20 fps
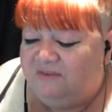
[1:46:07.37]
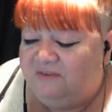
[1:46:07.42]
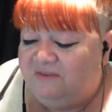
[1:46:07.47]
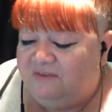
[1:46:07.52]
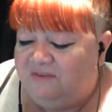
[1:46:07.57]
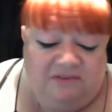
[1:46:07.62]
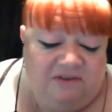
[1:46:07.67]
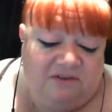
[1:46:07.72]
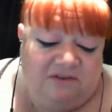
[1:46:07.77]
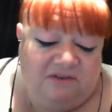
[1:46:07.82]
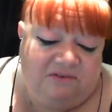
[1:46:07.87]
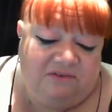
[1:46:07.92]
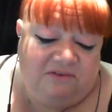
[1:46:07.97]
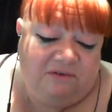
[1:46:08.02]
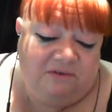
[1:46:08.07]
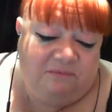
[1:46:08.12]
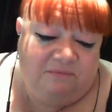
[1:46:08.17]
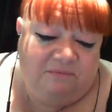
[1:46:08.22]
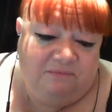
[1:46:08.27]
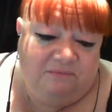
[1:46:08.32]

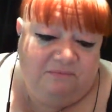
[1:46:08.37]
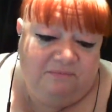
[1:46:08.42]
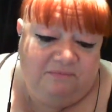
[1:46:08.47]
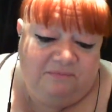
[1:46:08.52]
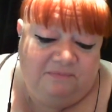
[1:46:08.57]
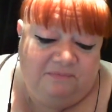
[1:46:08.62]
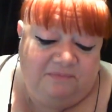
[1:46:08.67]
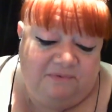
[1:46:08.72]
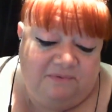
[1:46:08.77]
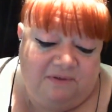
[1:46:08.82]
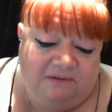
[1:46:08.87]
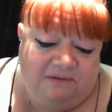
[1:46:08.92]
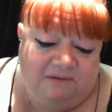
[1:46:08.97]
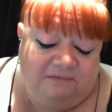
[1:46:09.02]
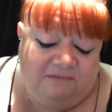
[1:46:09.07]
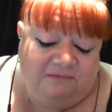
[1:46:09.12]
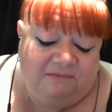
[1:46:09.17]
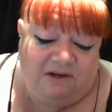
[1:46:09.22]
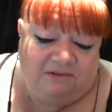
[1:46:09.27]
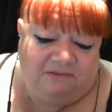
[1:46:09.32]
atheism a
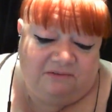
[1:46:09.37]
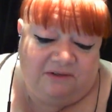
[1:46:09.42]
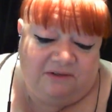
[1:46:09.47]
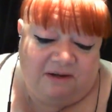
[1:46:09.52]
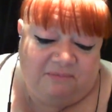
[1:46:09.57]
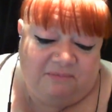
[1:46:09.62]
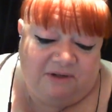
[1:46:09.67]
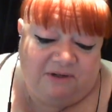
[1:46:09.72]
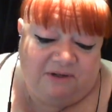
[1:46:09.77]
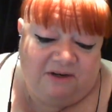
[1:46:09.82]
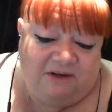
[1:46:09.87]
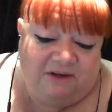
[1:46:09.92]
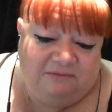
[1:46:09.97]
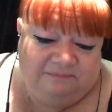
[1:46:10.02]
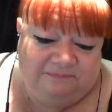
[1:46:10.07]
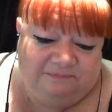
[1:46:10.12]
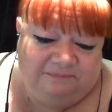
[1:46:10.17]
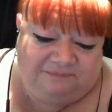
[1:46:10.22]
long time ago.